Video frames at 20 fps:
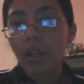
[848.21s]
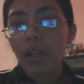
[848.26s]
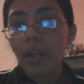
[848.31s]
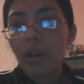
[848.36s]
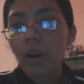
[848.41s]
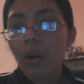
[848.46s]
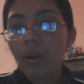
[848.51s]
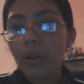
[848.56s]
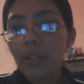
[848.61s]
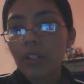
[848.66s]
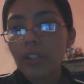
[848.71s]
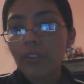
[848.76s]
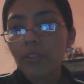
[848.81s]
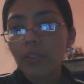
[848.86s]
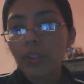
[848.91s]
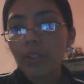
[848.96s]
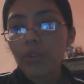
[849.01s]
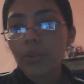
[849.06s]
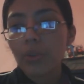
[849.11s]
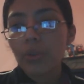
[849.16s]
All
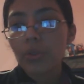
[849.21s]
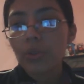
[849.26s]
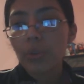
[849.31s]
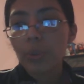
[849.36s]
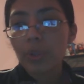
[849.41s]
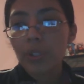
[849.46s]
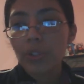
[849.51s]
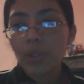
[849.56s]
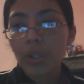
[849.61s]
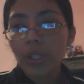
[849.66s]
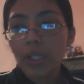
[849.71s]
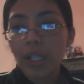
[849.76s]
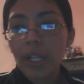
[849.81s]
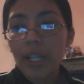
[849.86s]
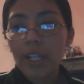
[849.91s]
individuals should be treated